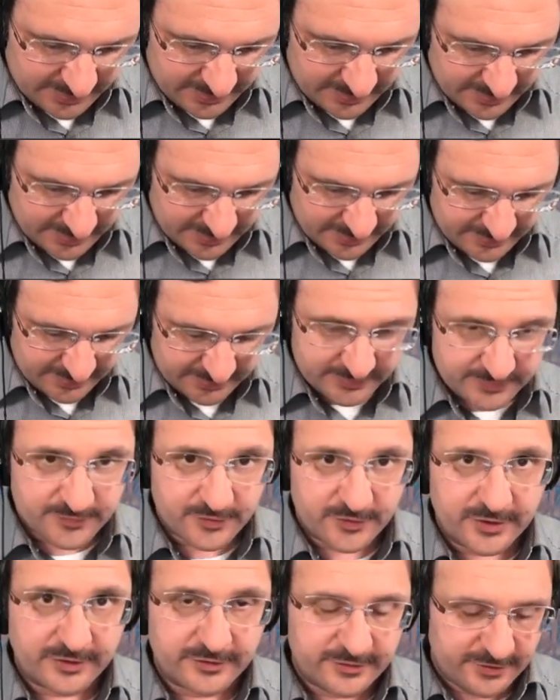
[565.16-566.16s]
and this for
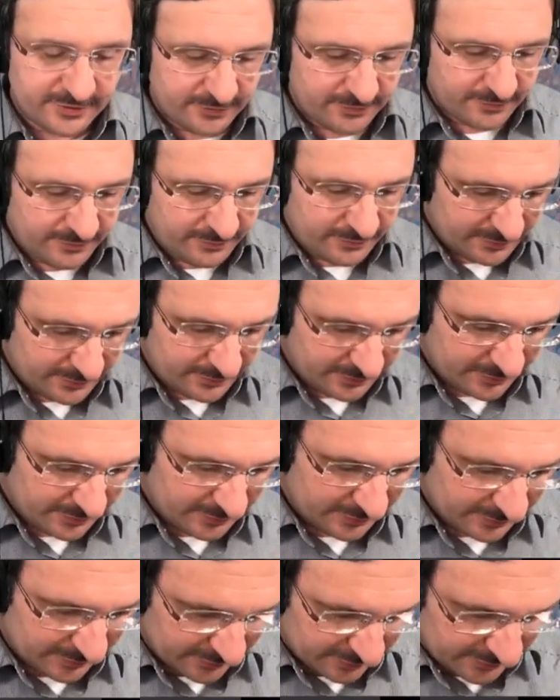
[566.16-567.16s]
x2,
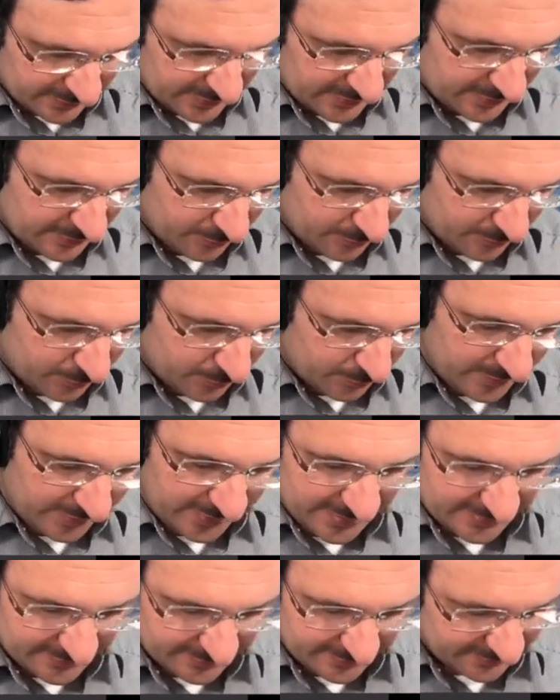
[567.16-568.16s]
then what we
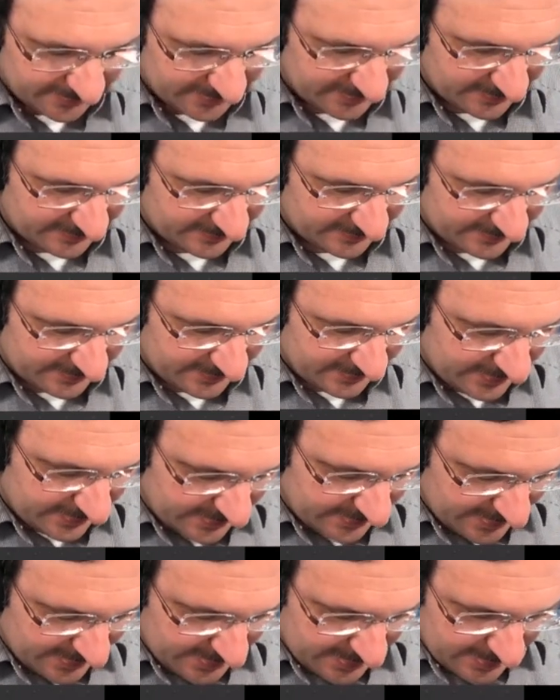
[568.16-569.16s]
get is
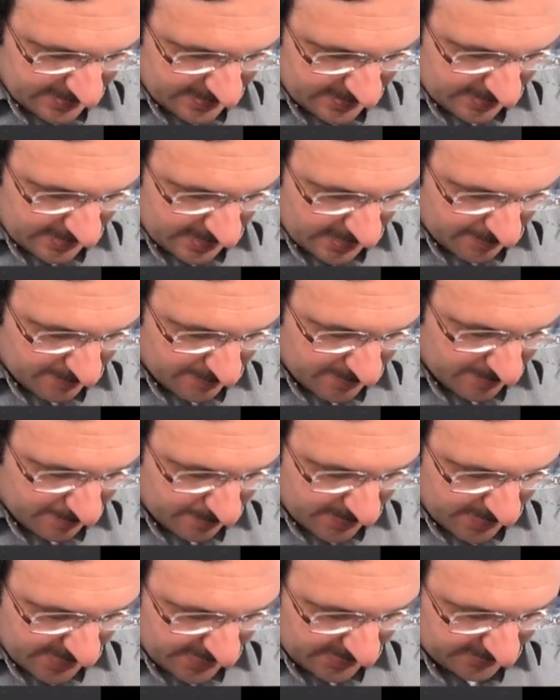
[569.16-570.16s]

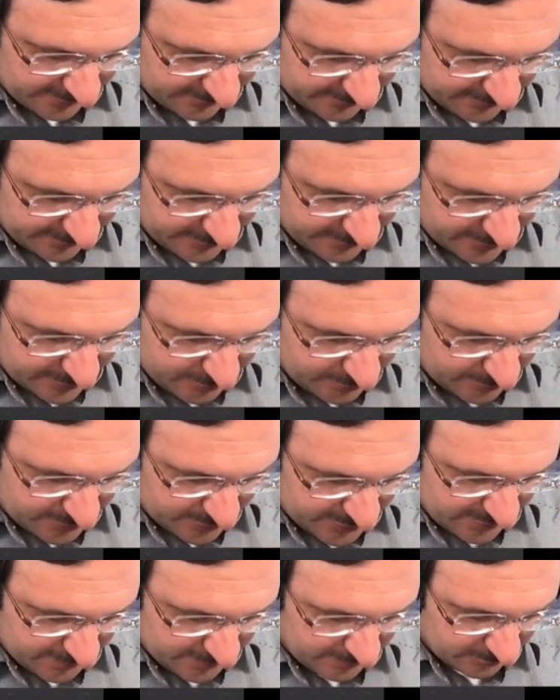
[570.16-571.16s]
minus
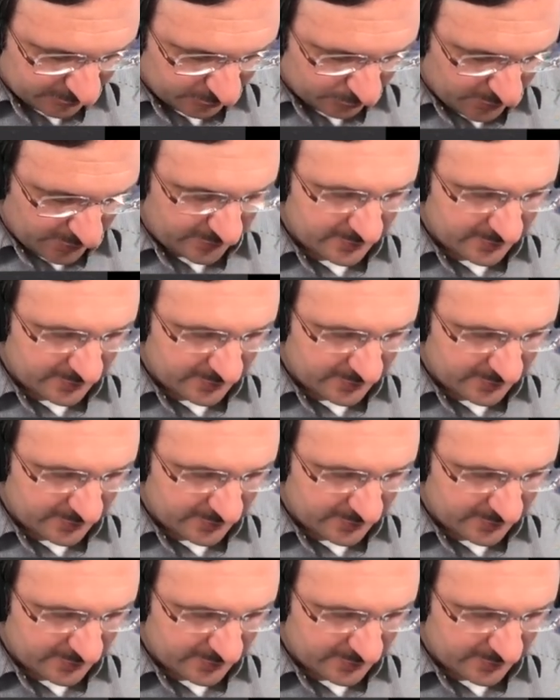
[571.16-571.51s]
2t plus 1.